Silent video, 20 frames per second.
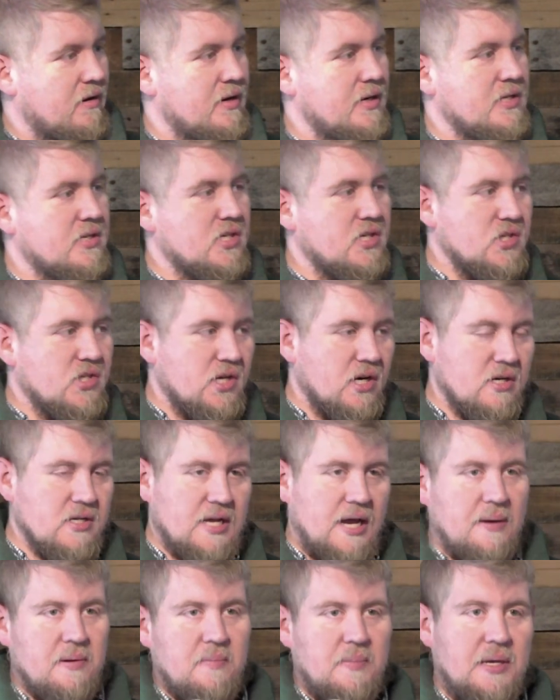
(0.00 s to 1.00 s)
And it's just our
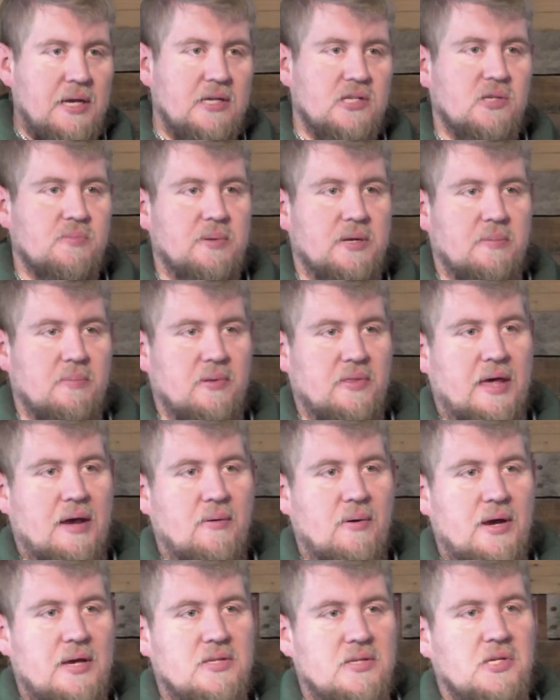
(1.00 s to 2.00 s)
time to be hospitable that
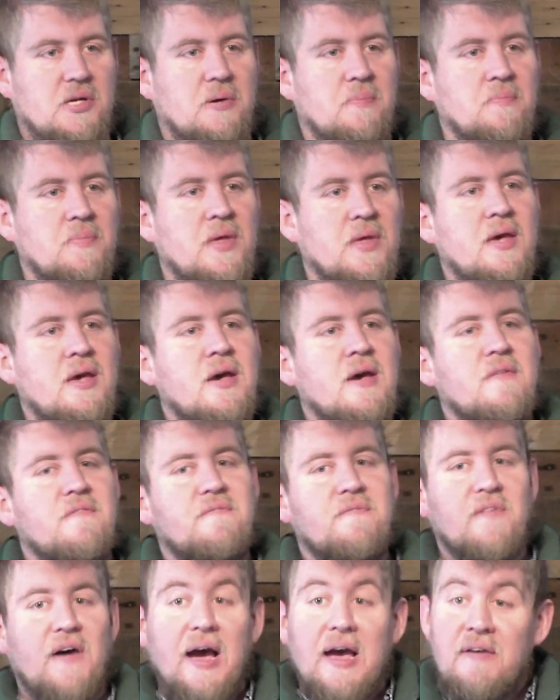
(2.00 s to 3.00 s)
way. So
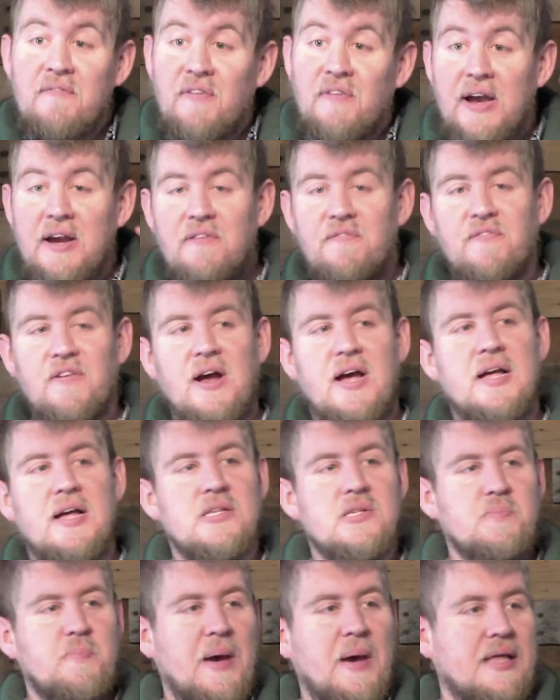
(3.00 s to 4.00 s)
invite your
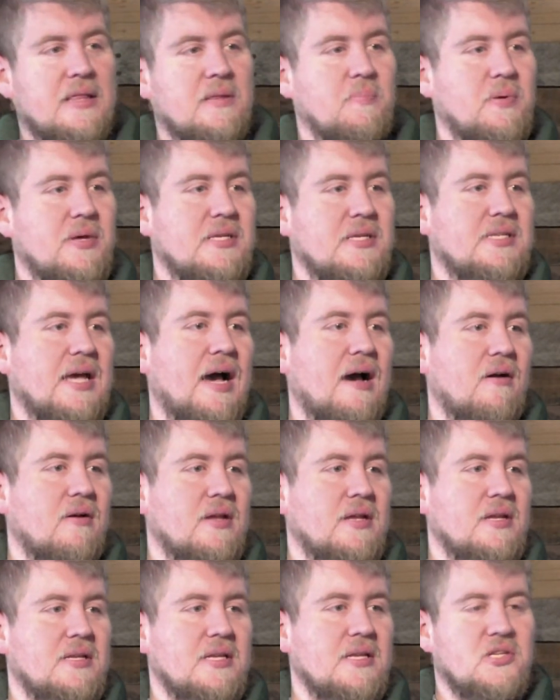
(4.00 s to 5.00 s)
friends, pack the place out.
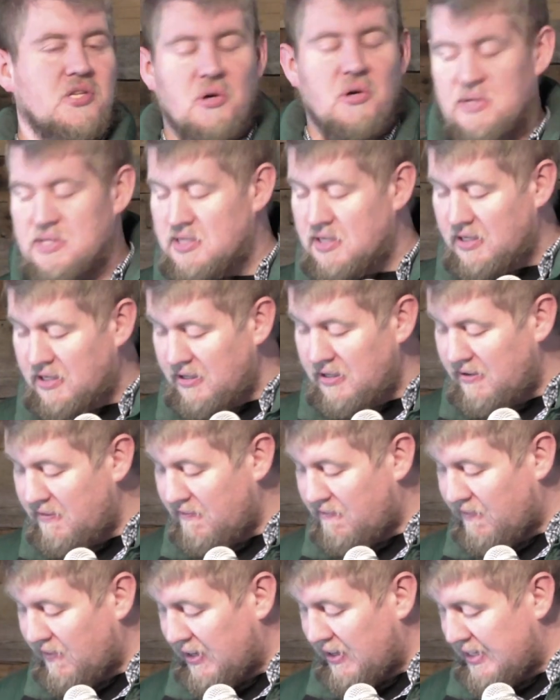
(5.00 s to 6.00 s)
It's always a good,
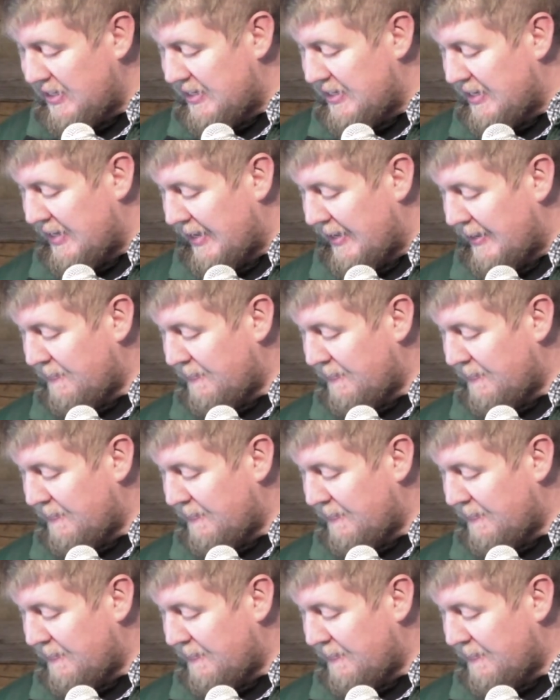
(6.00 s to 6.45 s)
fun day.